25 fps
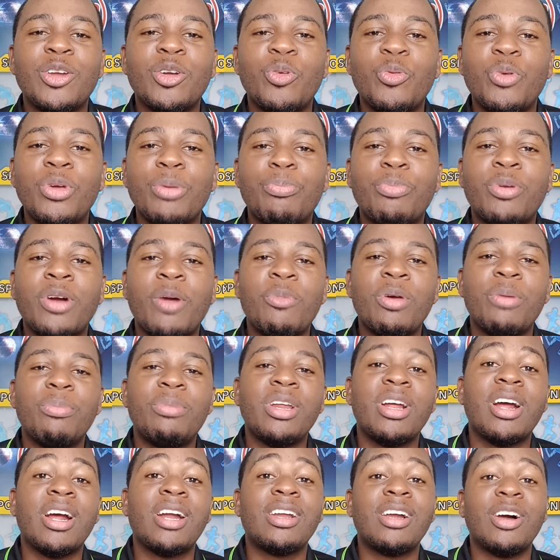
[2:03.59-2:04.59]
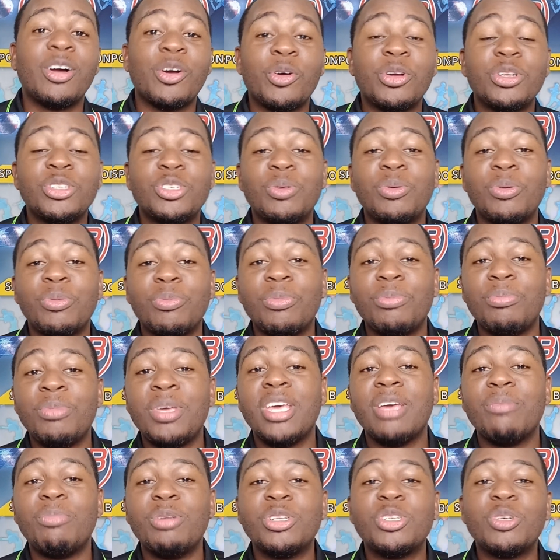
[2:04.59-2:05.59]
know, we probably are not going to
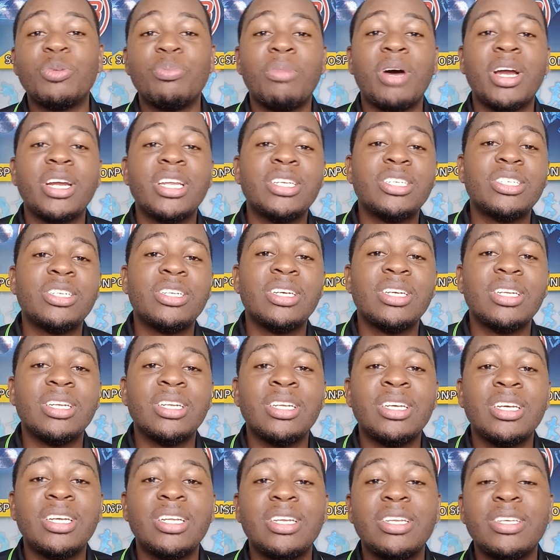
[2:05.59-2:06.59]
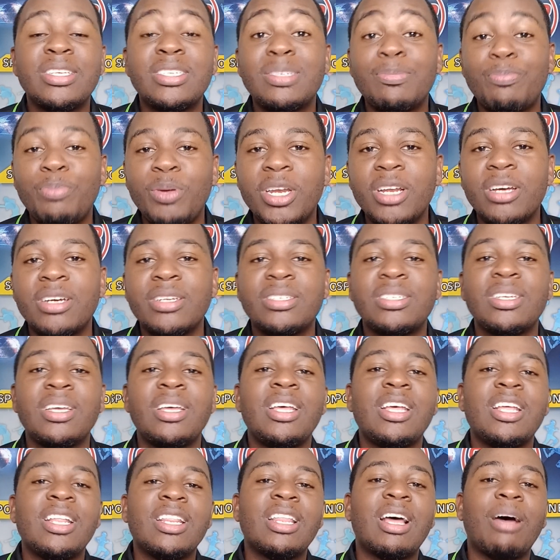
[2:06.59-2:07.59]
be able to manage the spinners
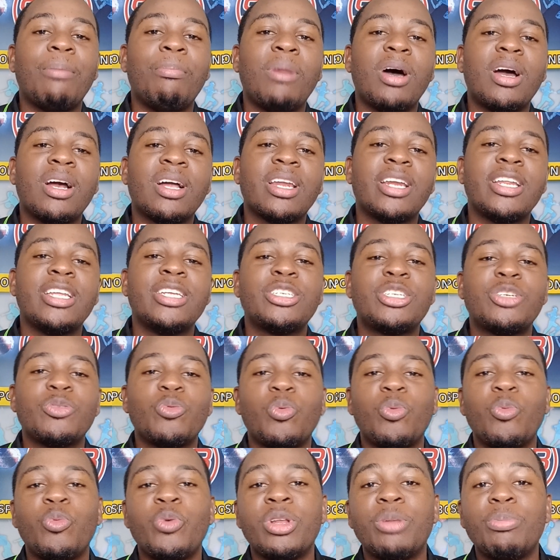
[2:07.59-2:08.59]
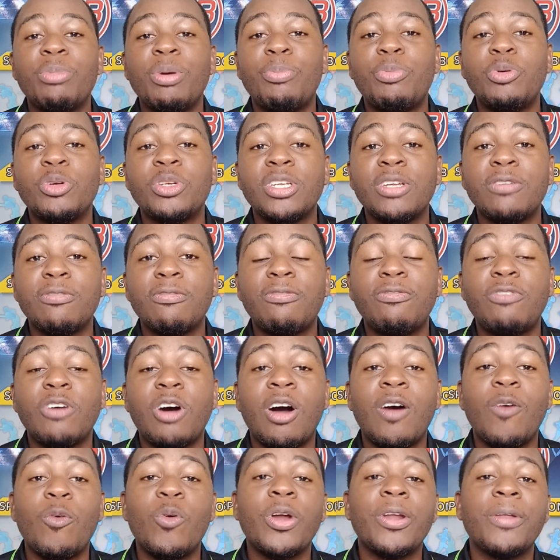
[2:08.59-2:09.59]
that Bangladesh will be putting
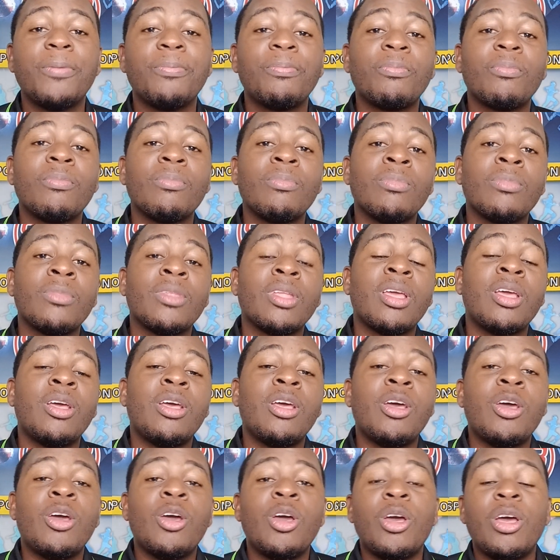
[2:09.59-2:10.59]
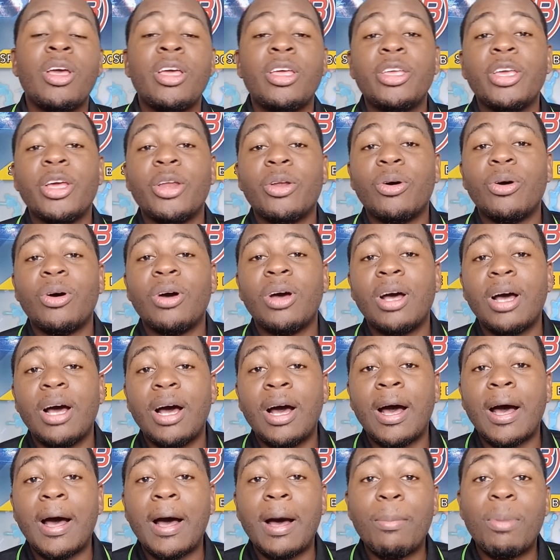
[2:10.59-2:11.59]
forward. You know,
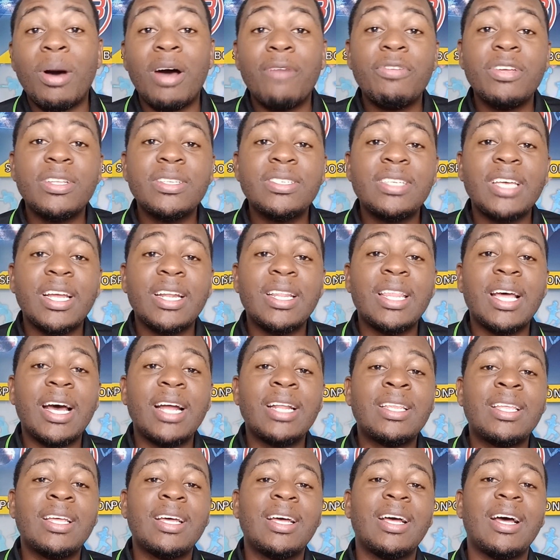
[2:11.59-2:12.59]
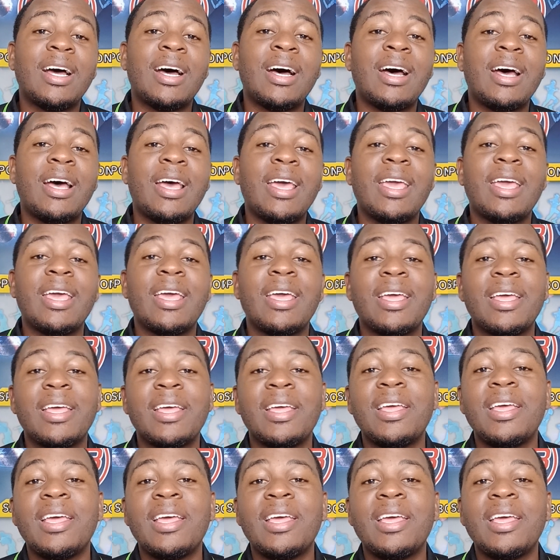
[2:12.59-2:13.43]
having said that, I